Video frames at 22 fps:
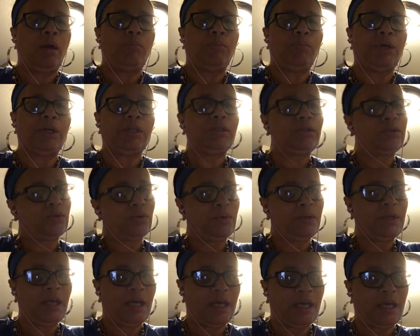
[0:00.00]
But it's
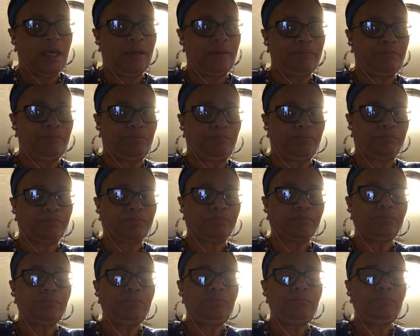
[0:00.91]
okay.
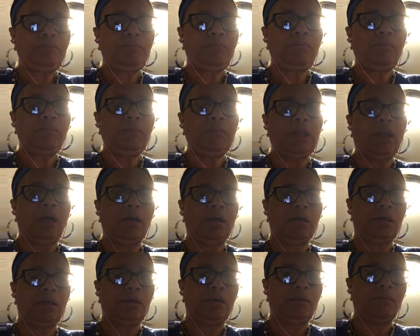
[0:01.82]

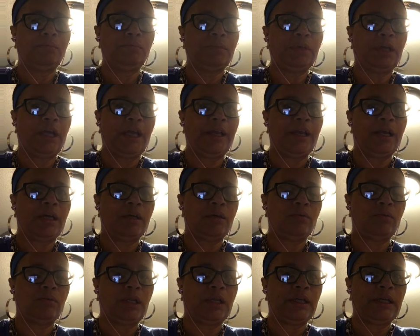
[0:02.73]
And
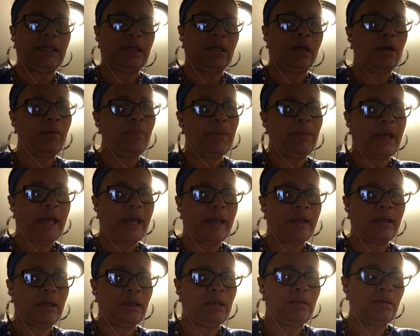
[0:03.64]
I'll come
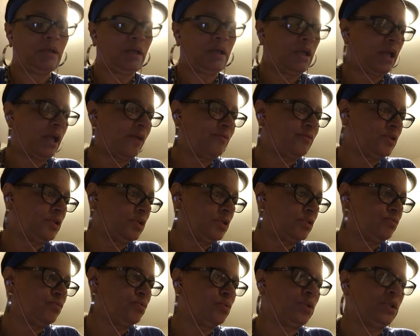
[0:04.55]
back after
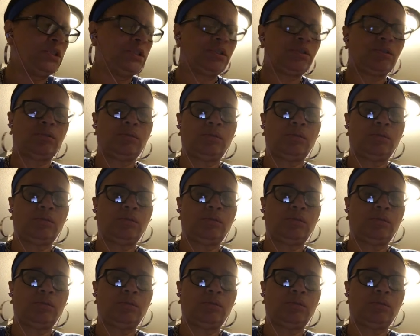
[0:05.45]
this really